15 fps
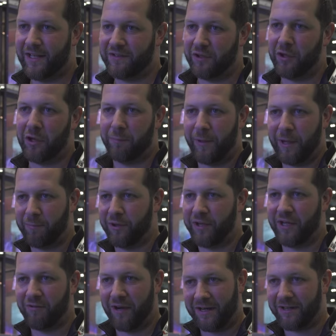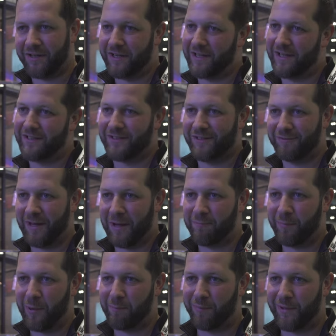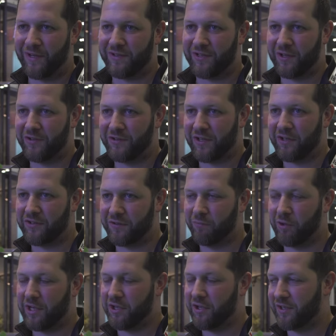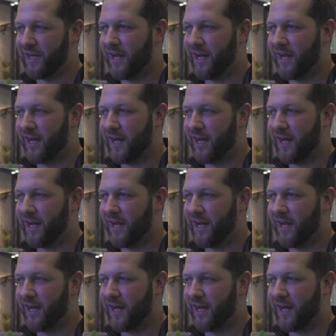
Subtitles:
There's a lot of people that you recognise and bump into, so some really good